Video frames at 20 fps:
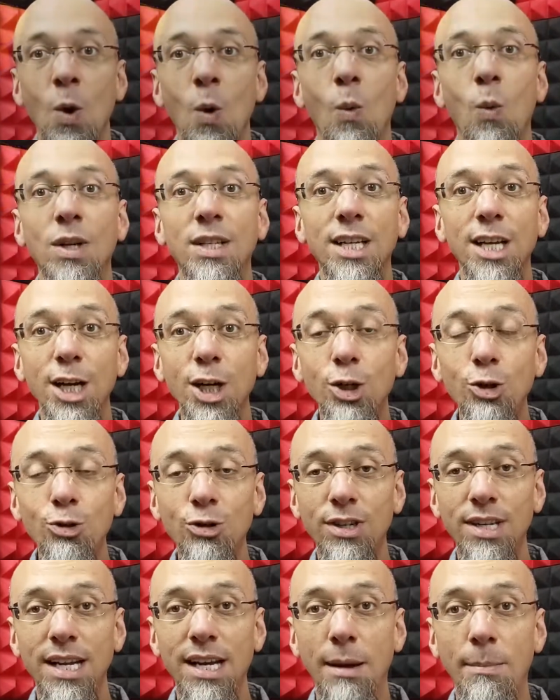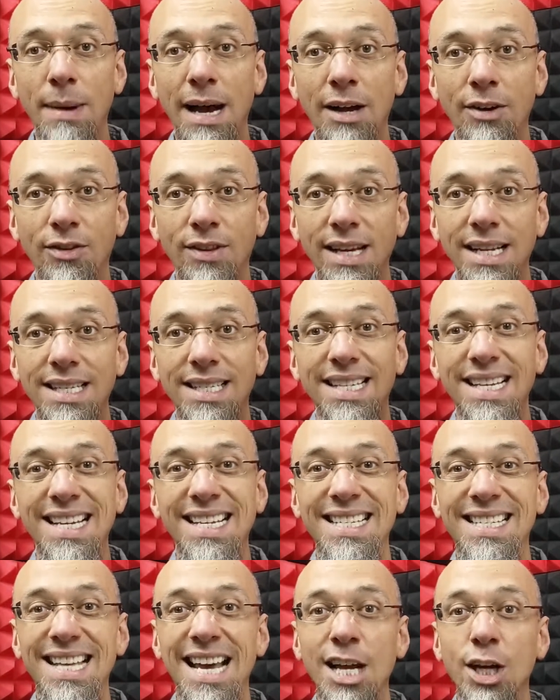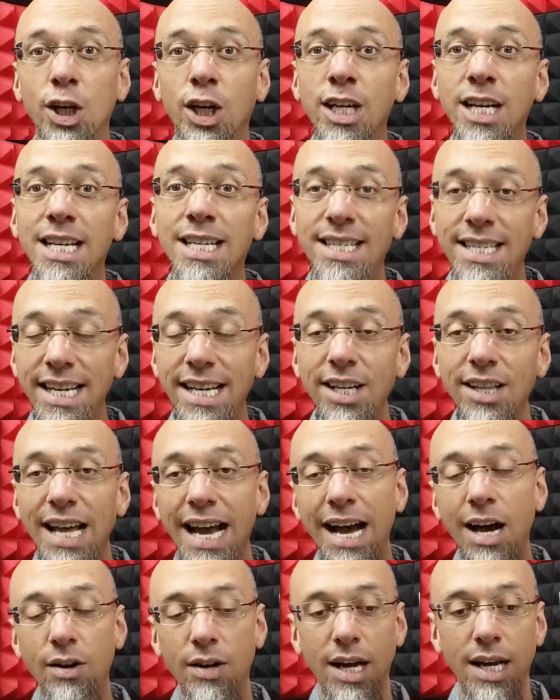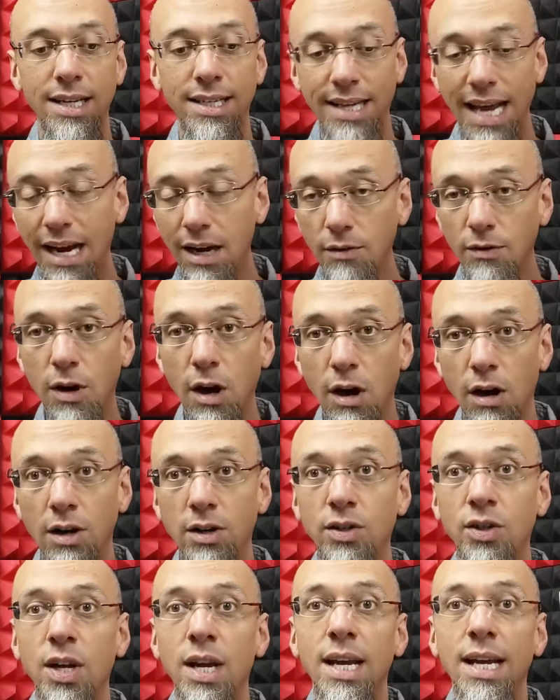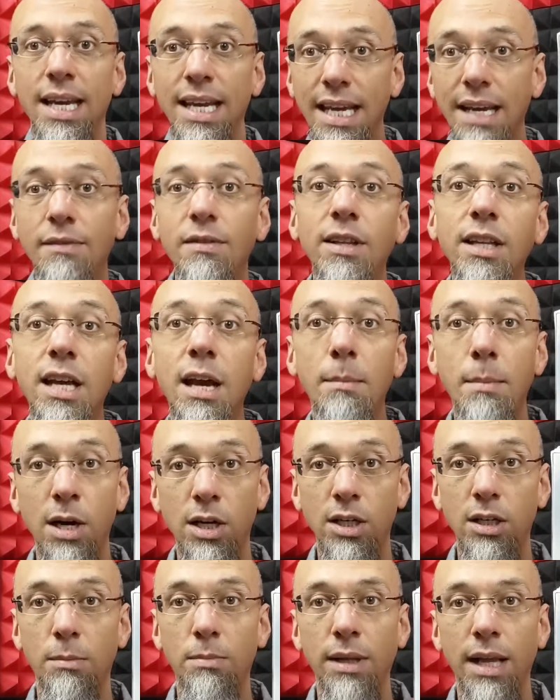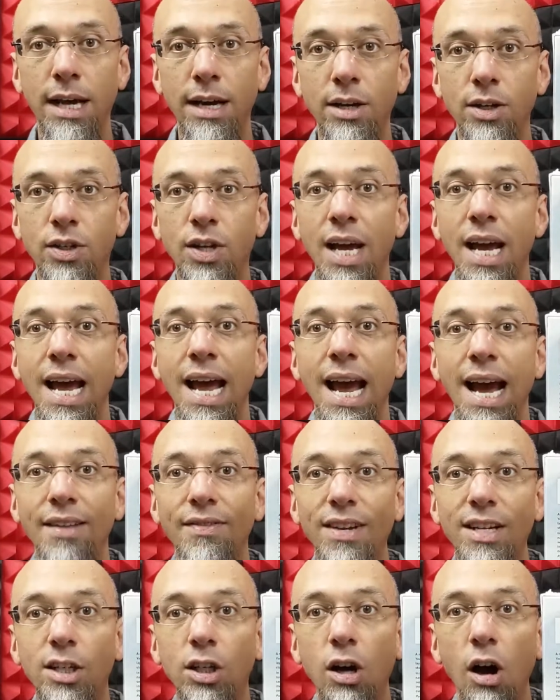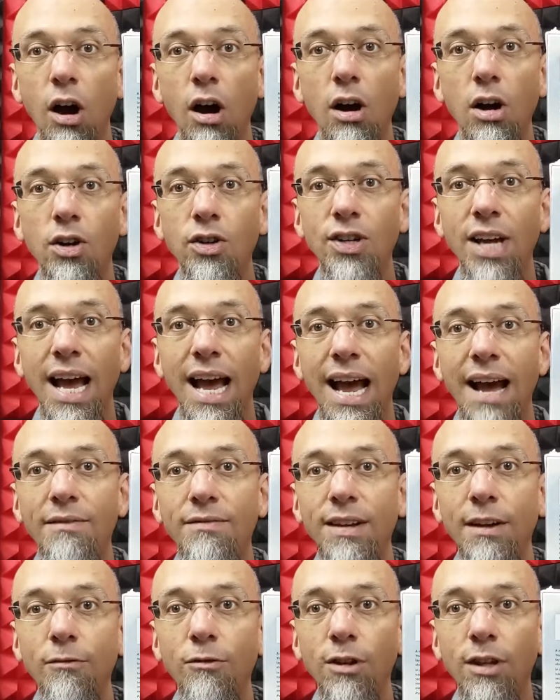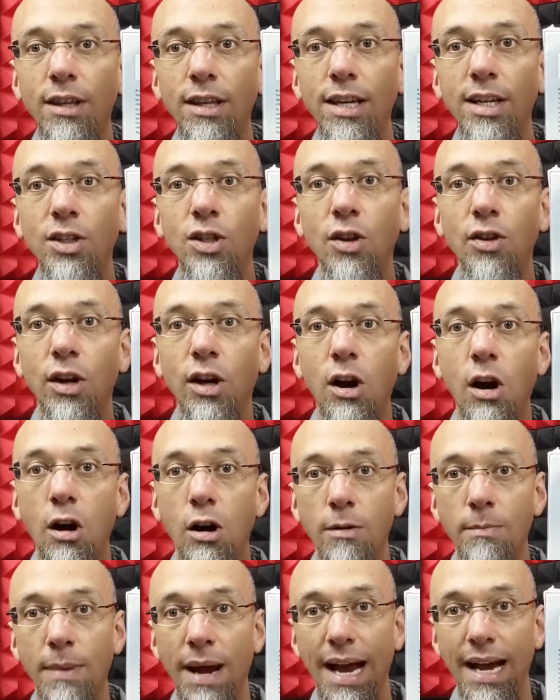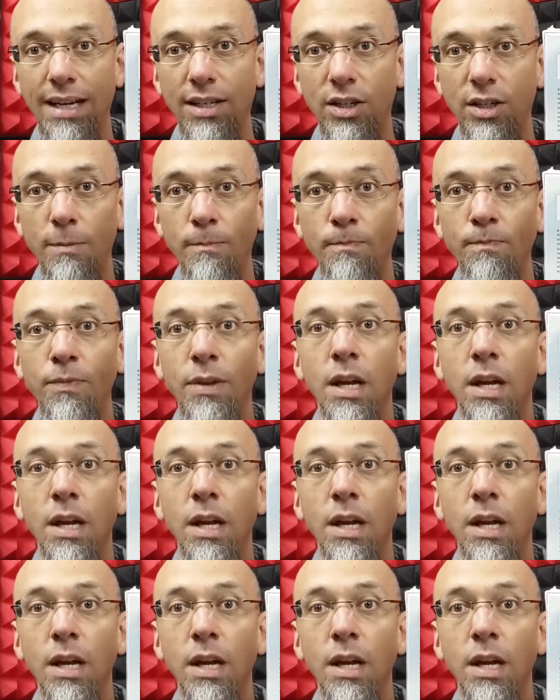What's interesting about this is that you're going to deal out a deck of cards evenly amongst the players. And these cards have different things on the card backs.